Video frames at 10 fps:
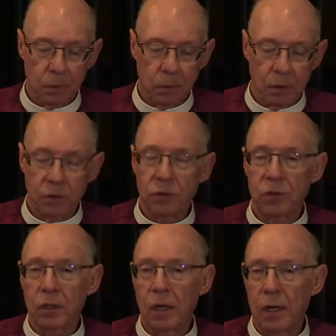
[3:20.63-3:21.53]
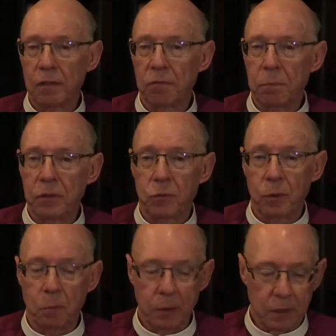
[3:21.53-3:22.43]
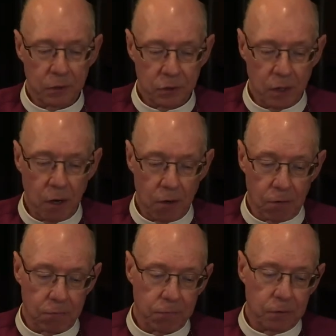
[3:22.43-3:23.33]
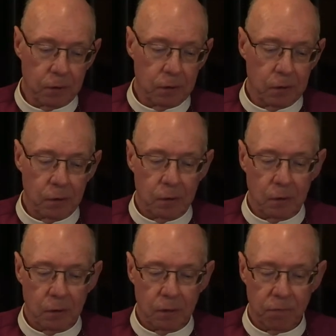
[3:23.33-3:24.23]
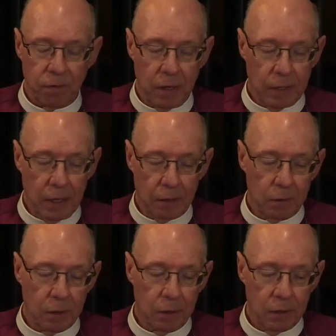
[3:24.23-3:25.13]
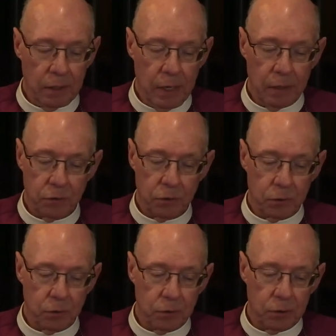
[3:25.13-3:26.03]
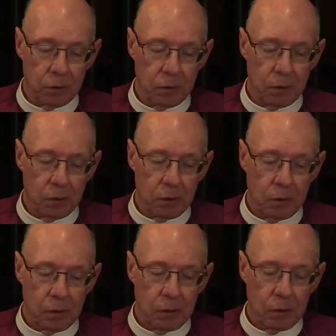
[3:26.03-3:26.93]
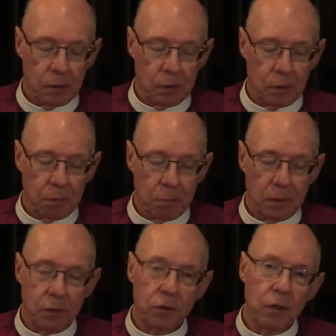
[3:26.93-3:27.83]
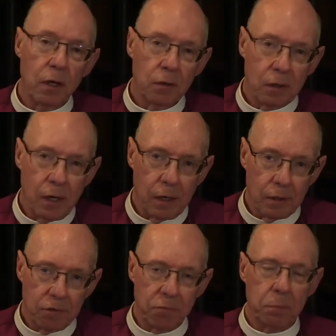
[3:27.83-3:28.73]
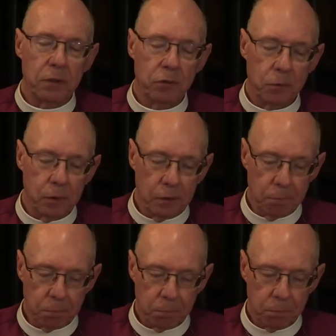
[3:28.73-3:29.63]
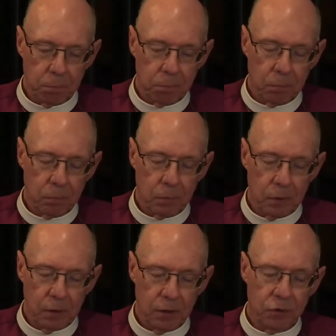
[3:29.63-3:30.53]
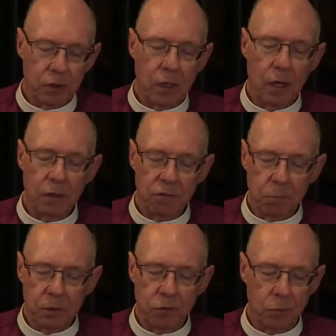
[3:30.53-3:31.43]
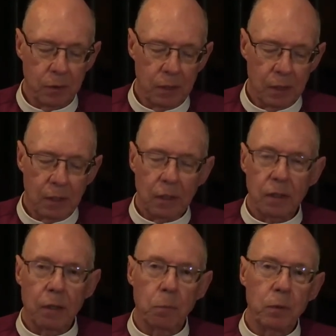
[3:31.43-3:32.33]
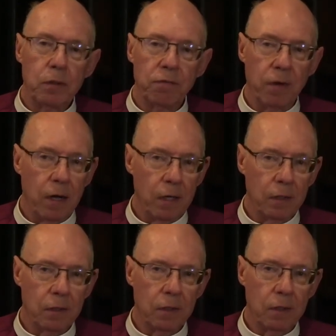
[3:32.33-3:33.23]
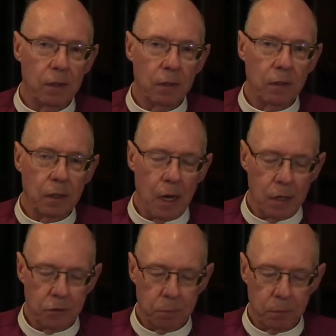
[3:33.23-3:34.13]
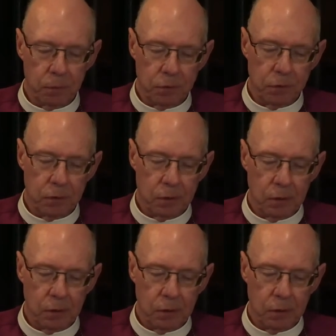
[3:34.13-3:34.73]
This is the kind of mystery we can solve and find out the answers. But there's another kind of mystery and it's the kind of mystery that we find in the Gospels.